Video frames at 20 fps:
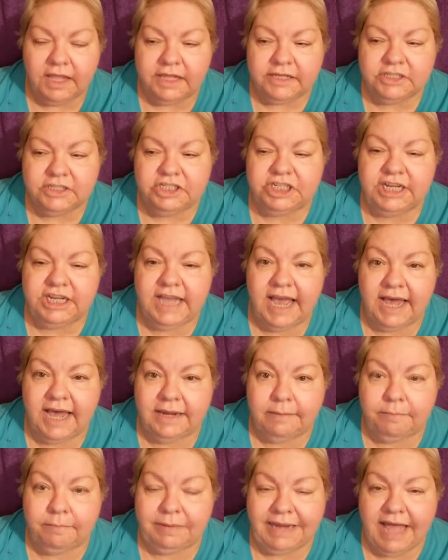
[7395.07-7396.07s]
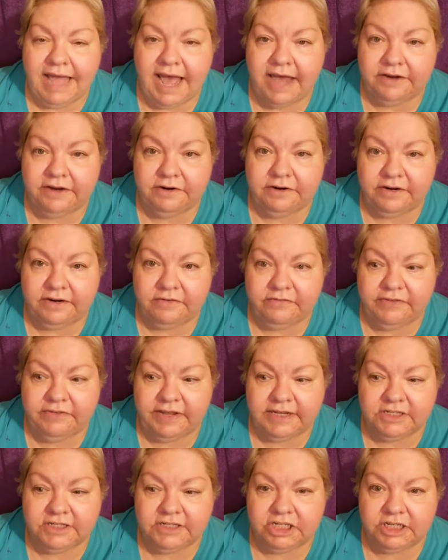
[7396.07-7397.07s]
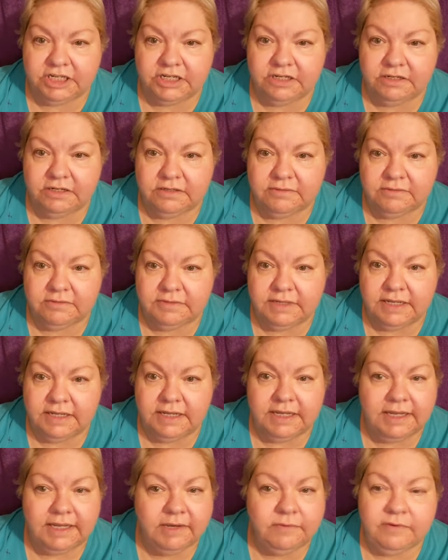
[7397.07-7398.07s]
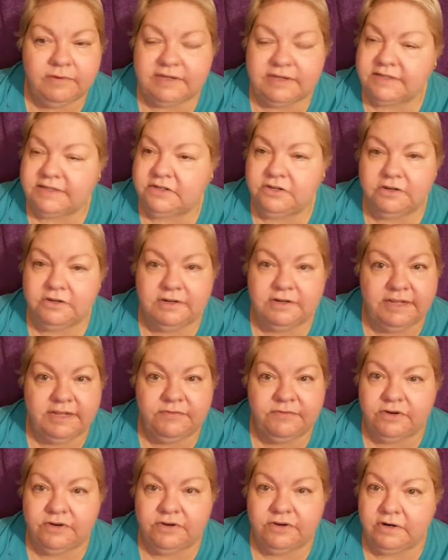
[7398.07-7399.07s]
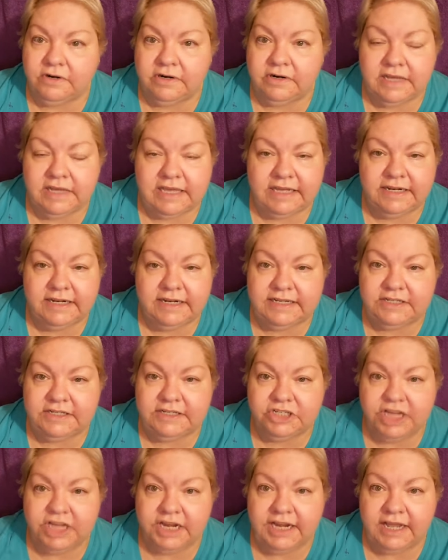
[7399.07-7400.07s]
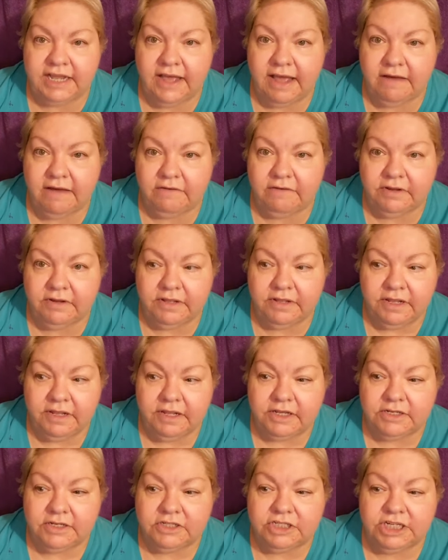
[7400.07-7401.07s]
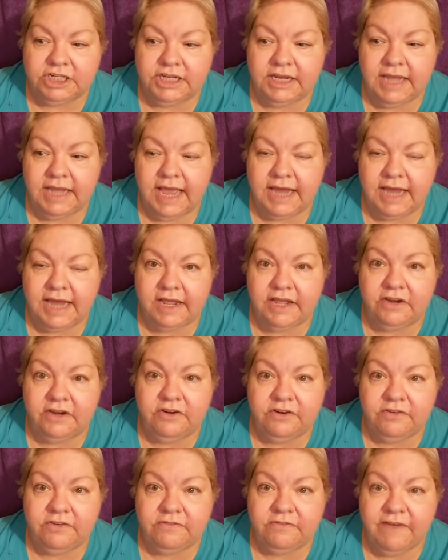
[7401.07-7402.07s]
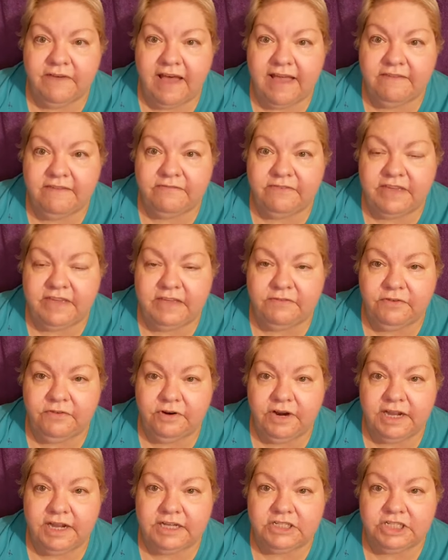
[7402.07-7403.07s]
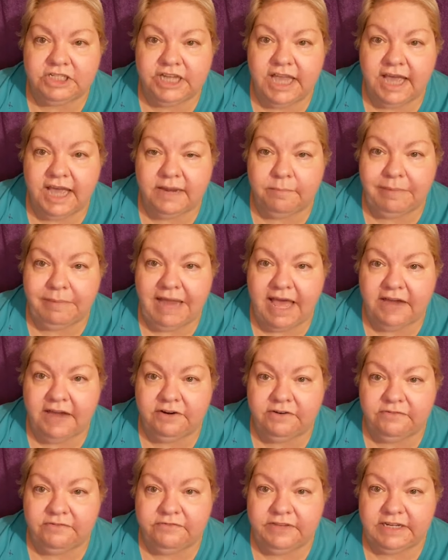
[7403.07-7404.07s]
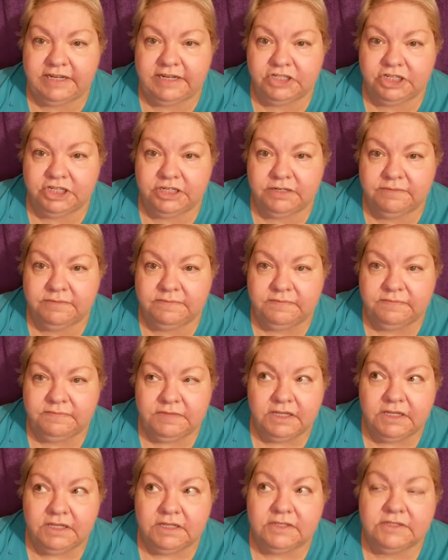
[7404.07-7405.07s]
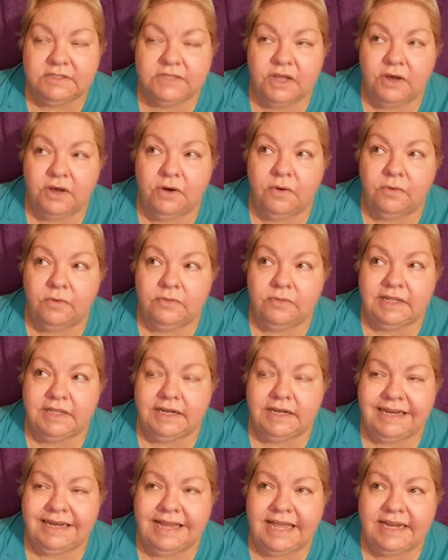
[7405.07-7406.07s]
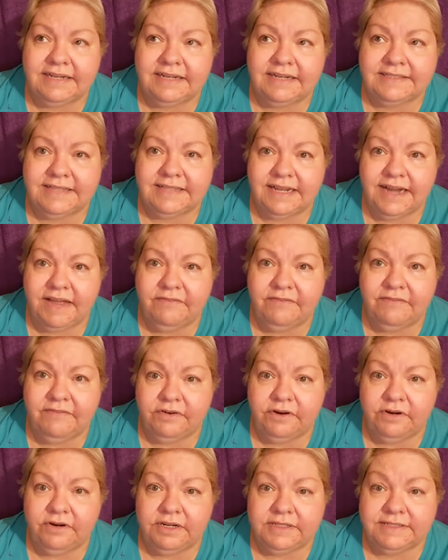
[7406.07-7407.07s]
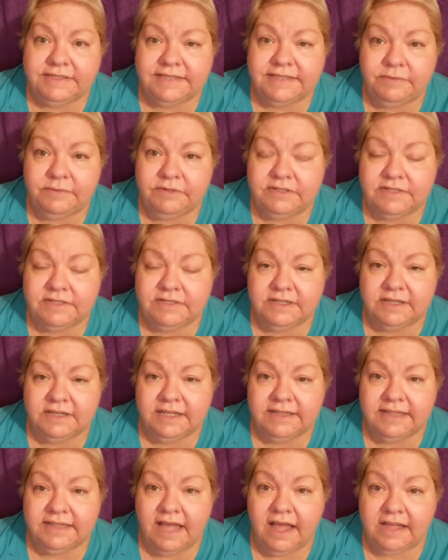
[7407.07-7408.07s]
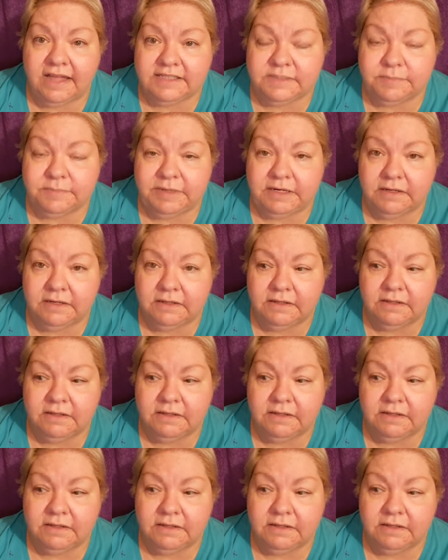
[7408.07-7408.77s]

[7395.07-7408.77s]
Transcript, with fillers: She had a bladder infection. It wasn't her liver or her kidneys shutting out. She had 105 fever and she had a bladder infection. So the latest that I've heard is they were still at the hospital,